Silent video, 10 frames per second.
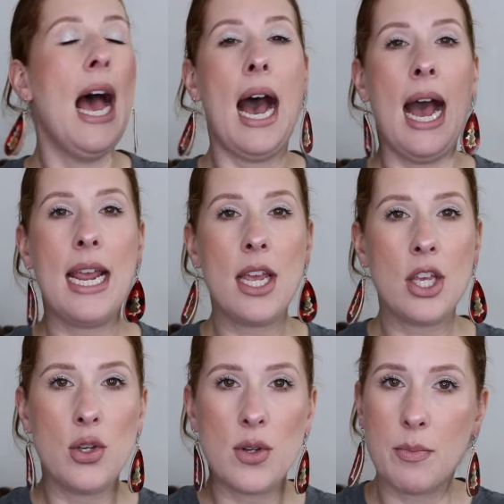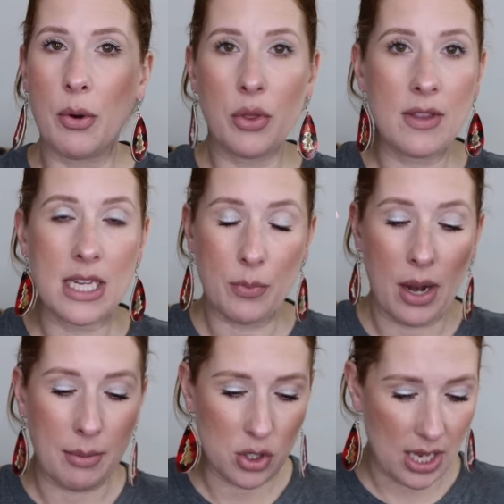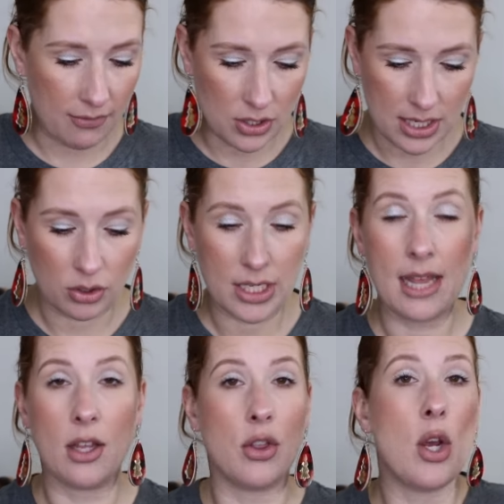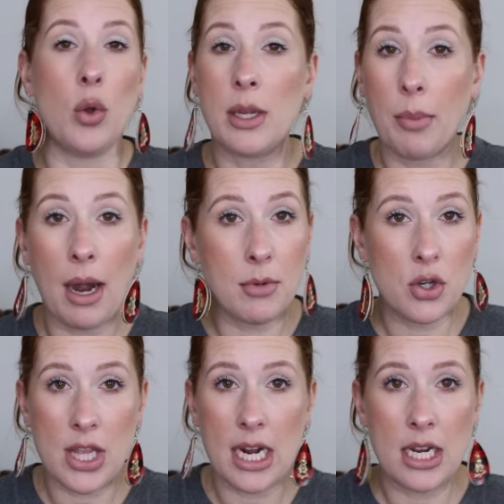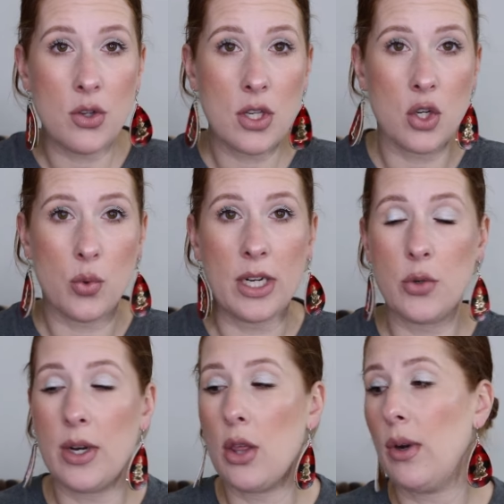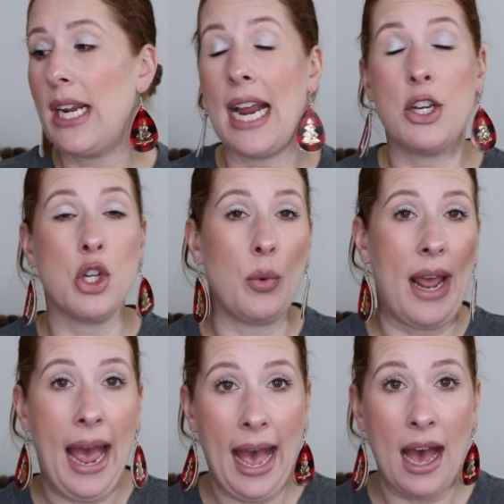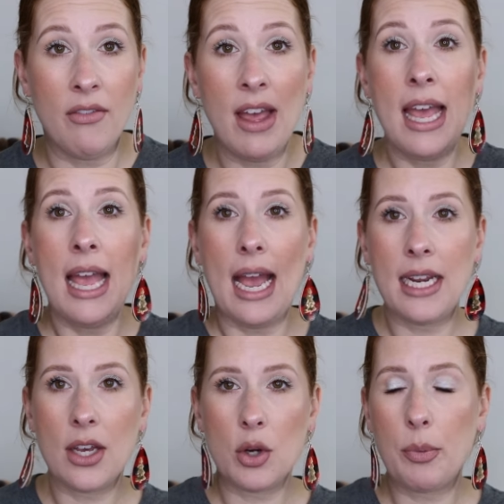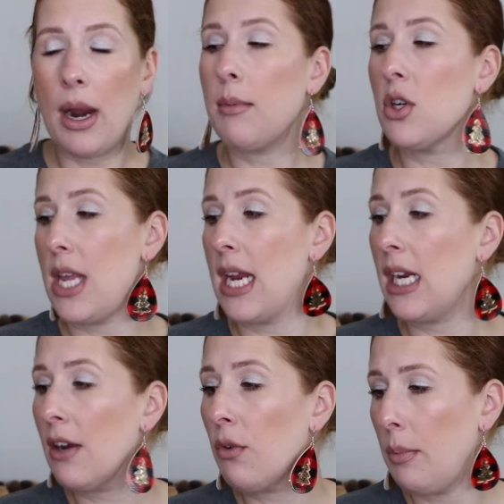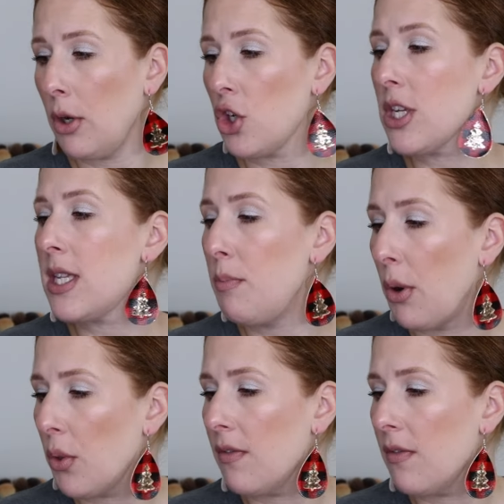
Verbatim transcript: I use both of these primers every single day. They're the only primers that I used in 2023. I don't have any other primers and I've repurchased both